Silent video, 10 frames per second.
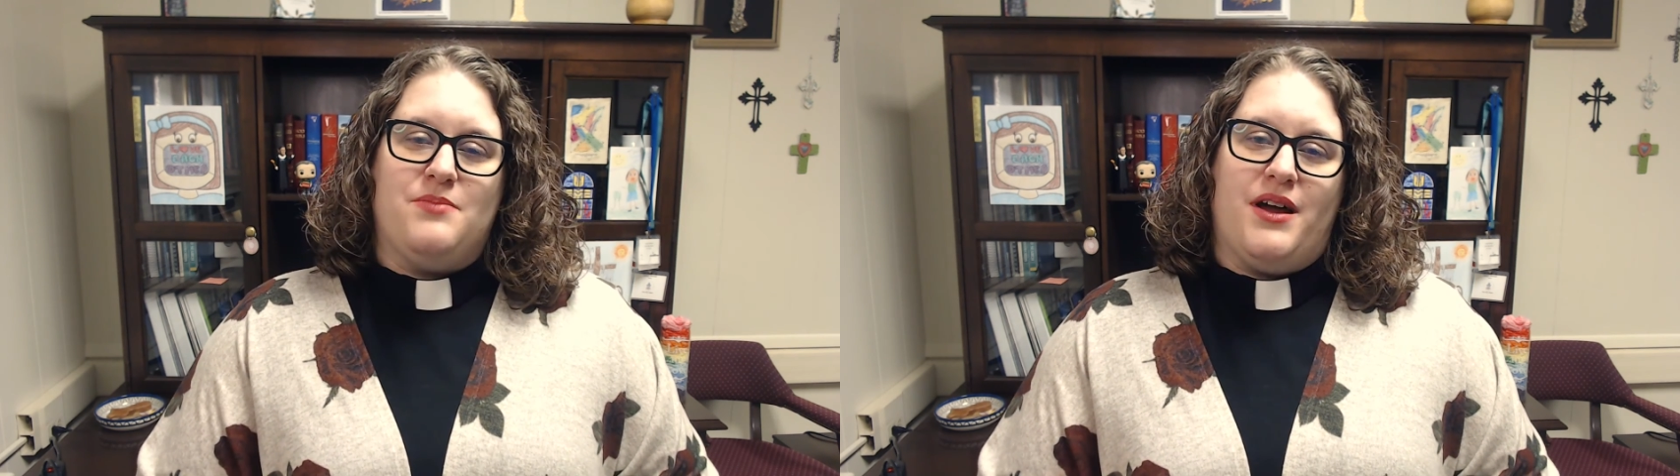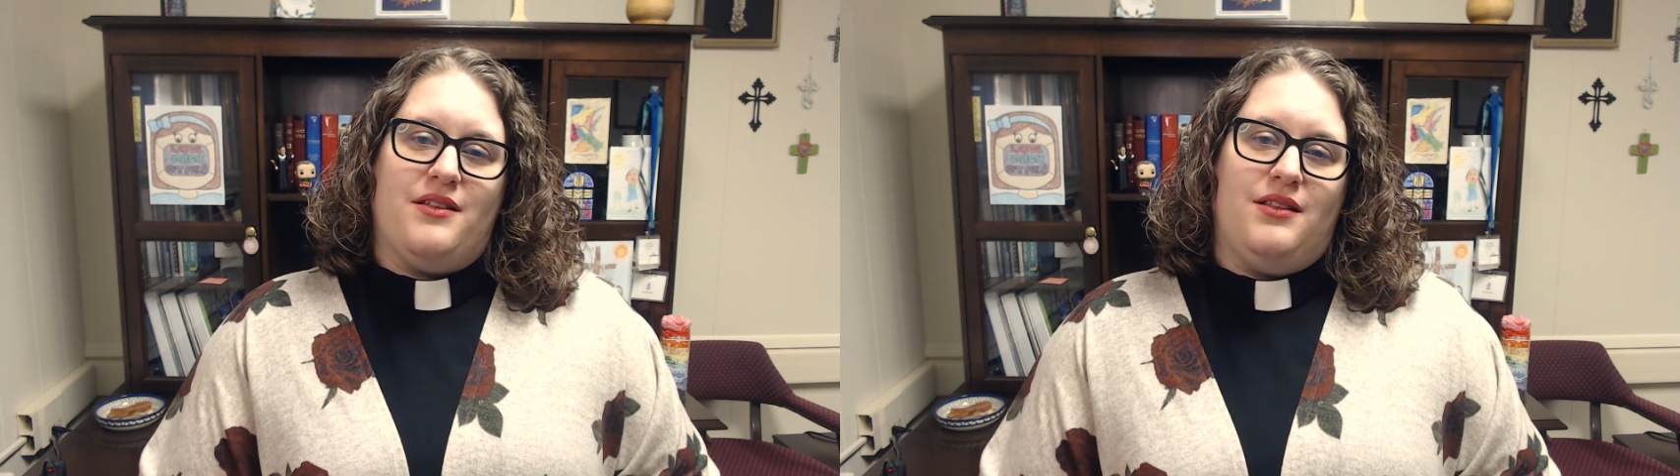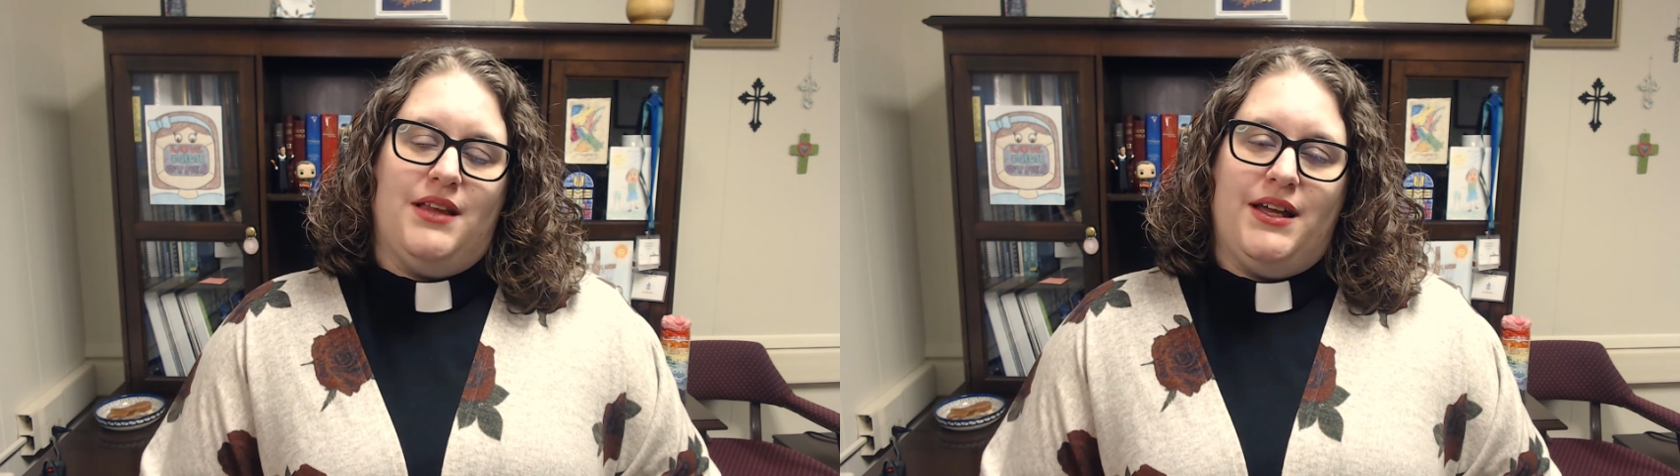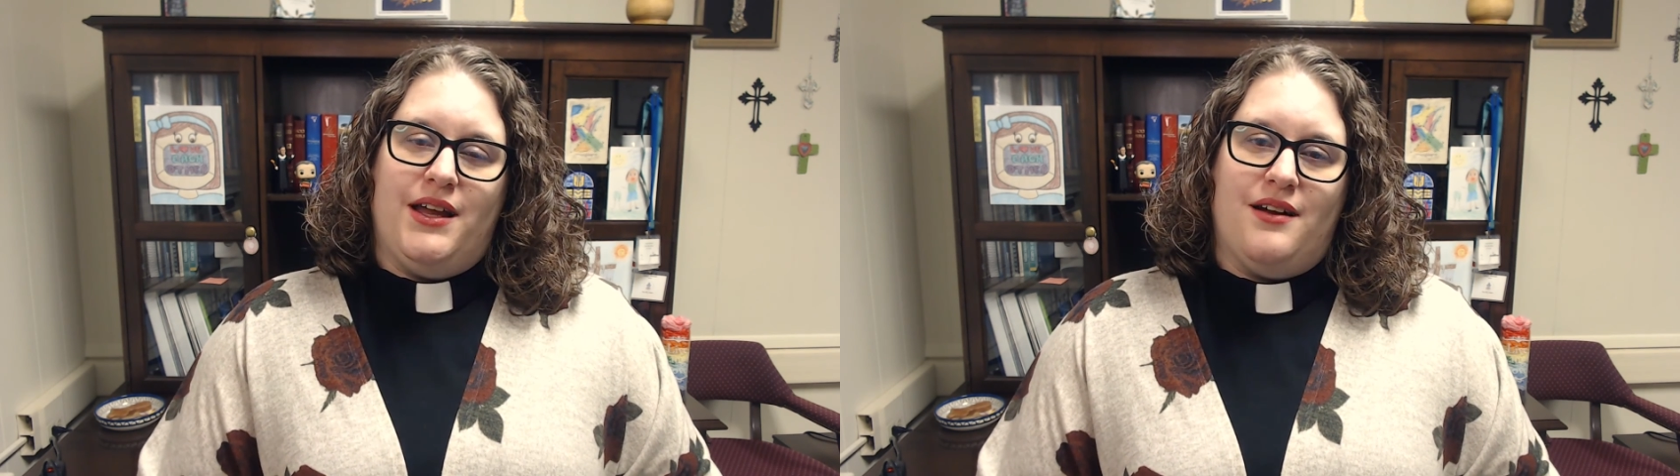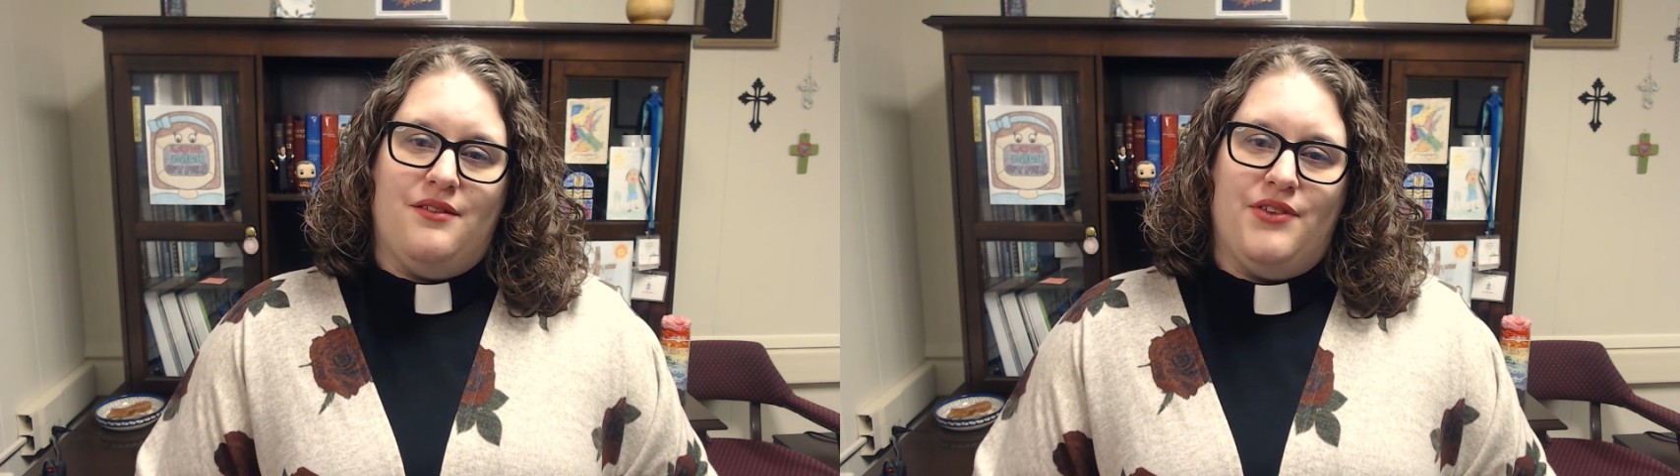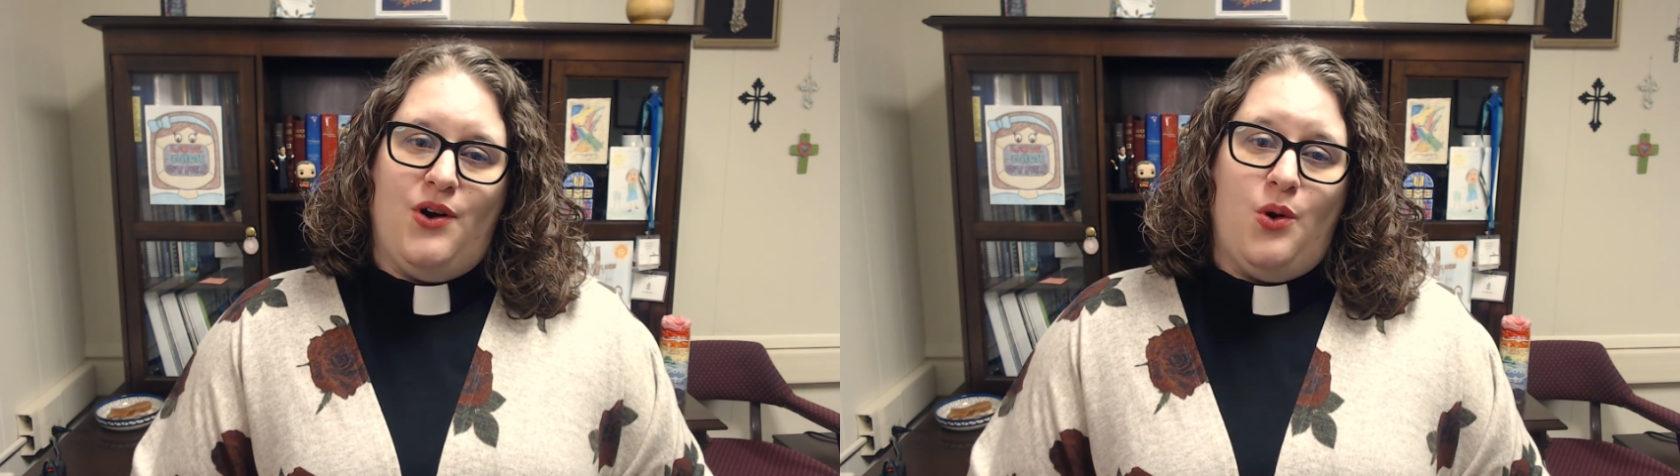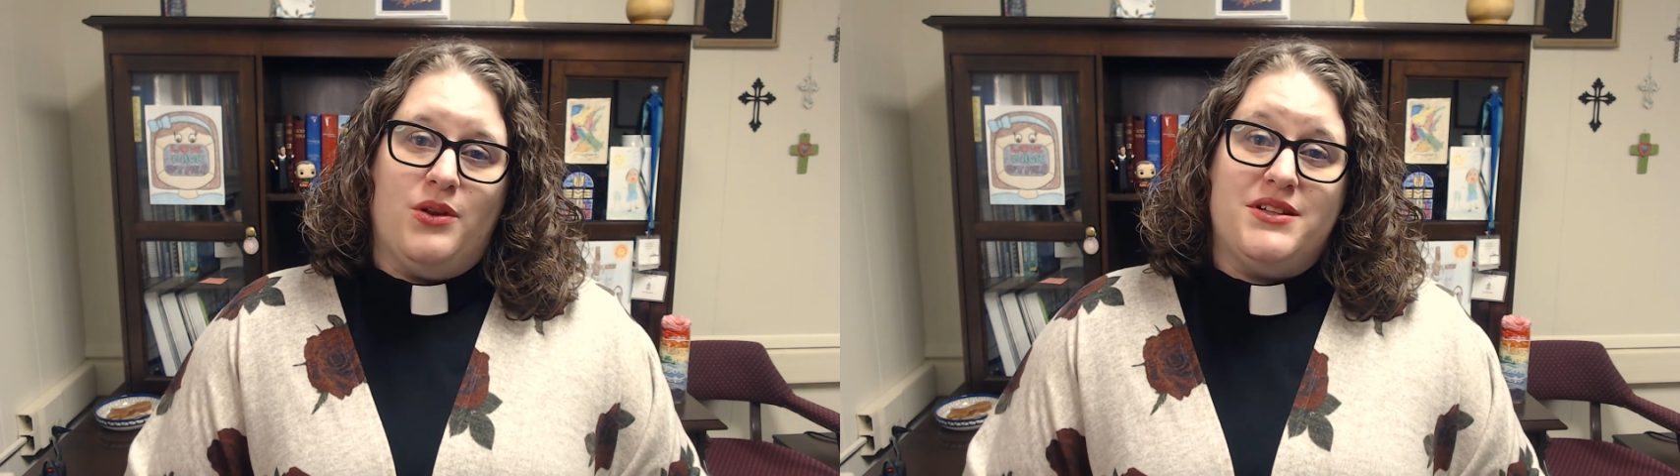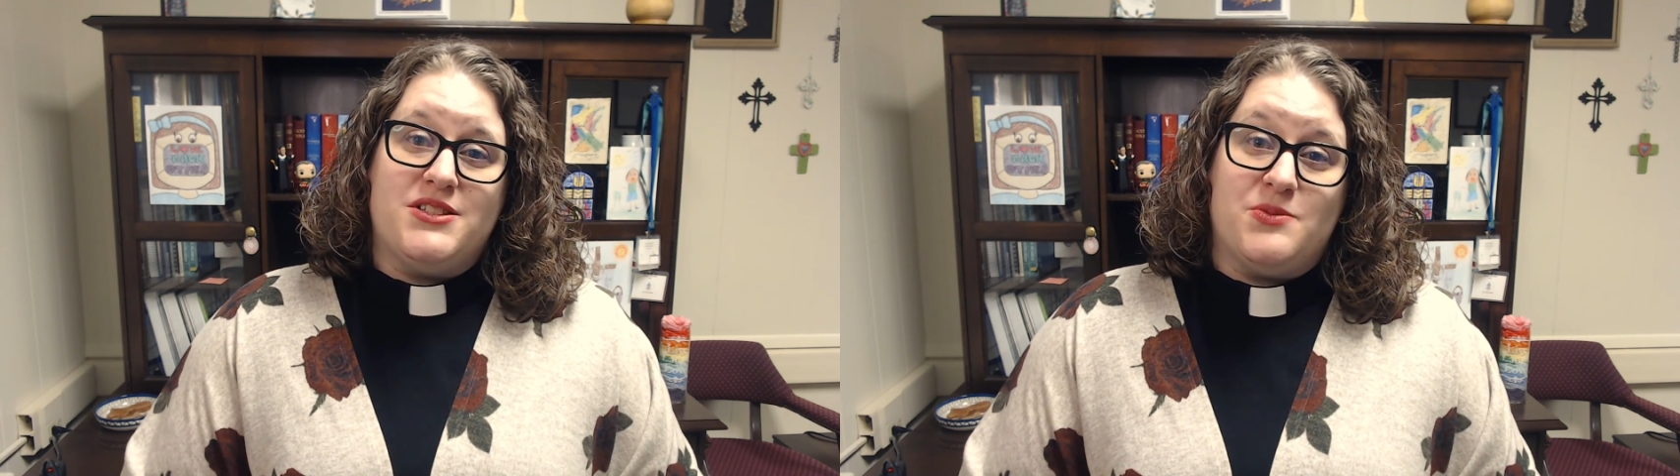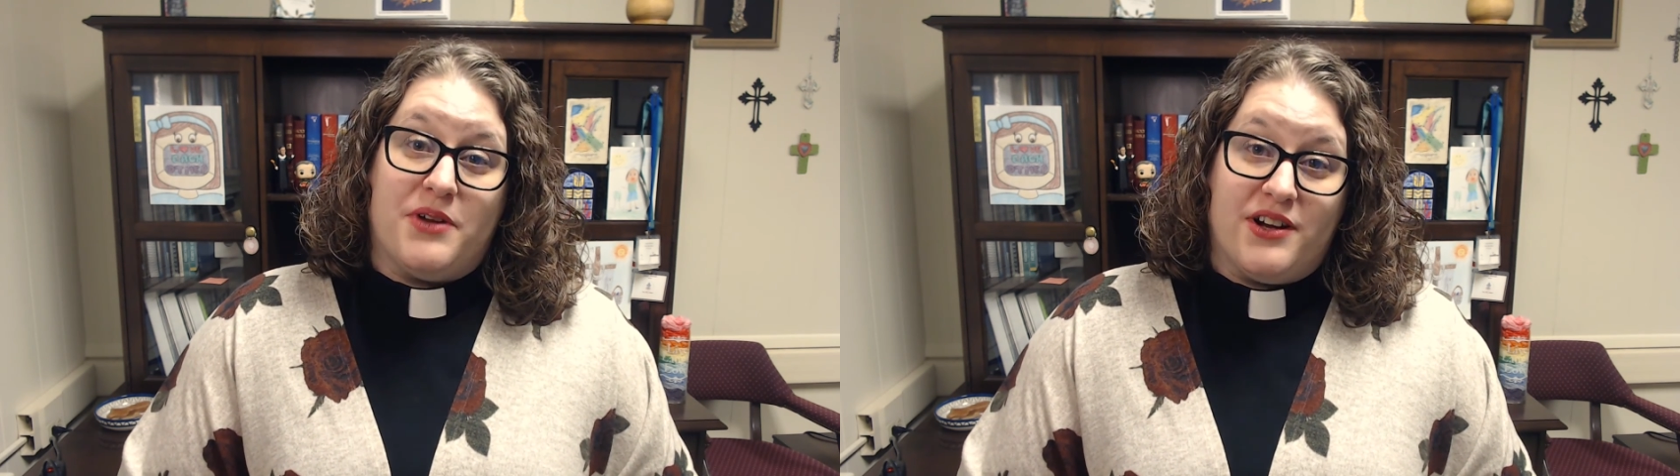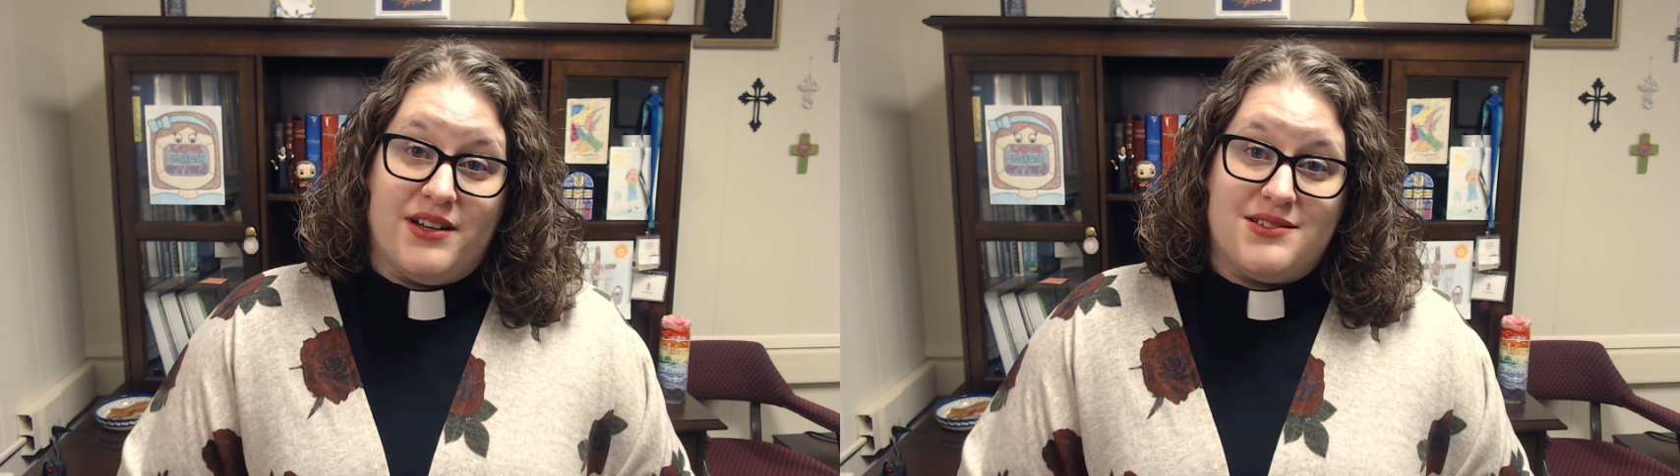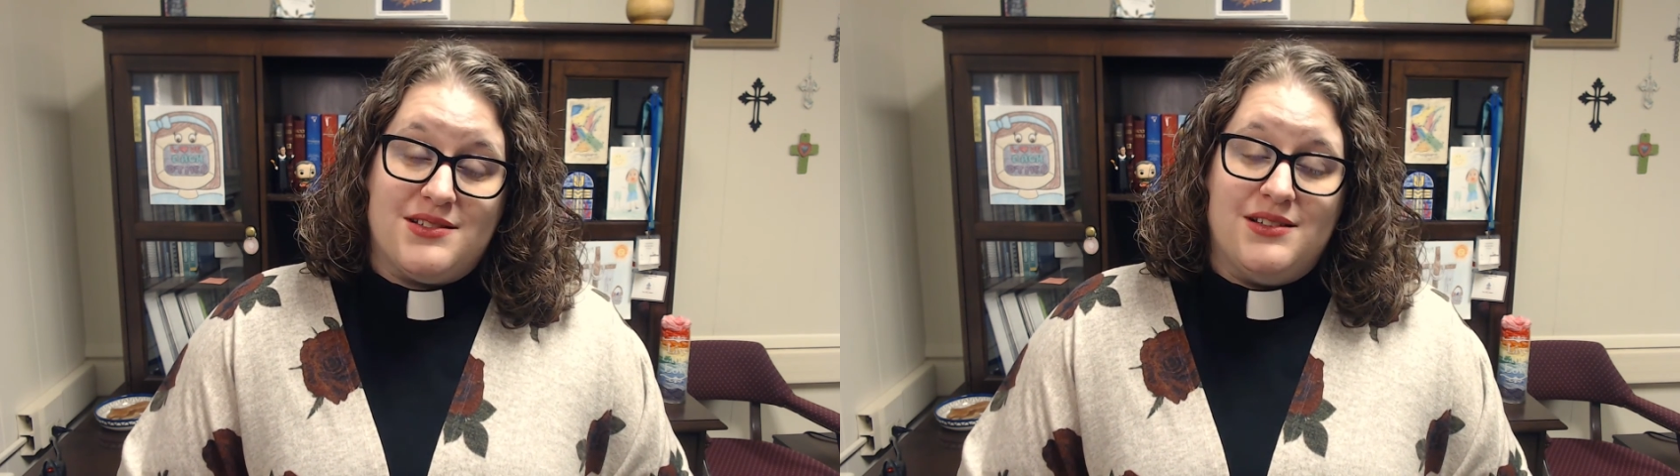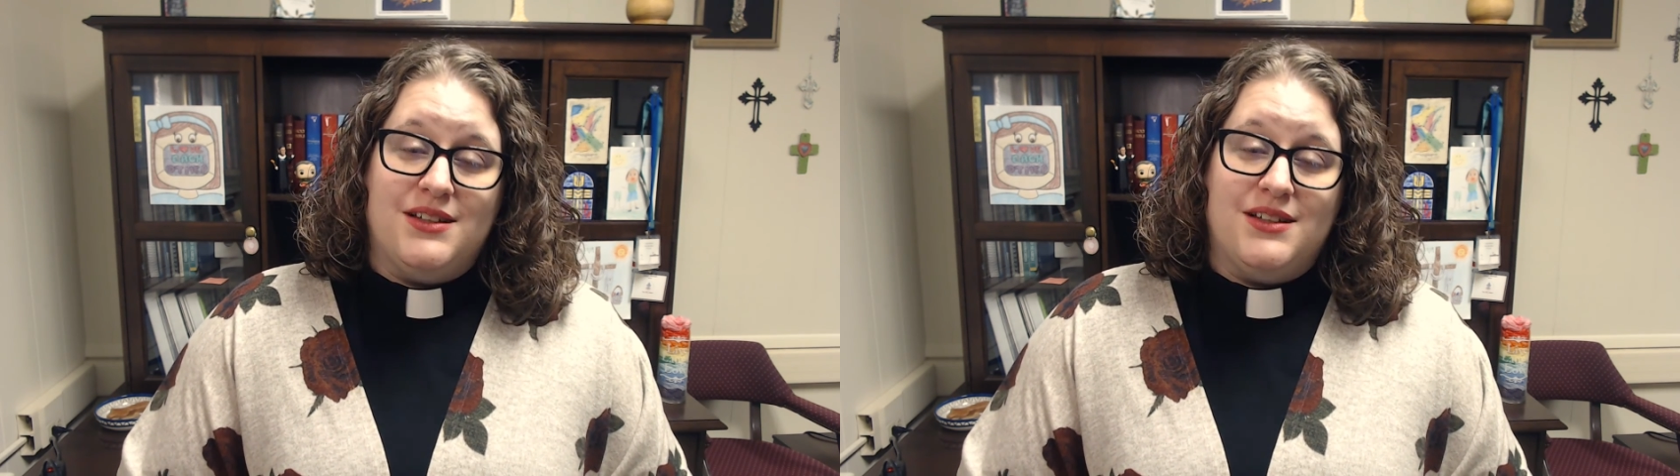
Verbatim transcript: by the leading of the Holy Spirit.